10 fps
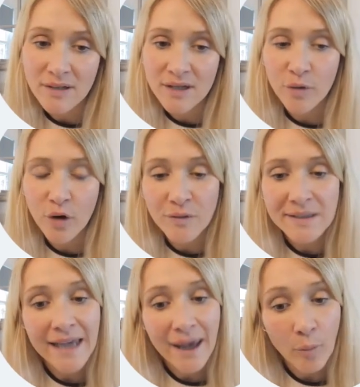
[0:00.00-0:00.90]
that we're
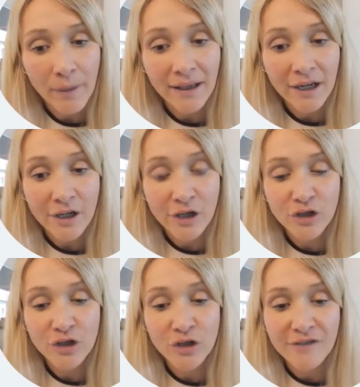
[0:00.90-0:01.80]
obviously helping learners
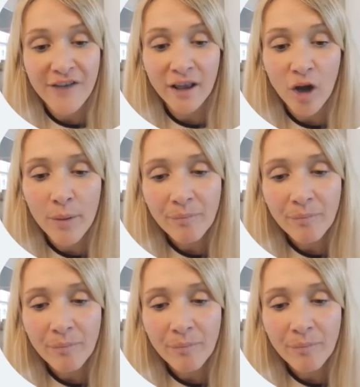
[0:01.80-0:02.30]
to develop.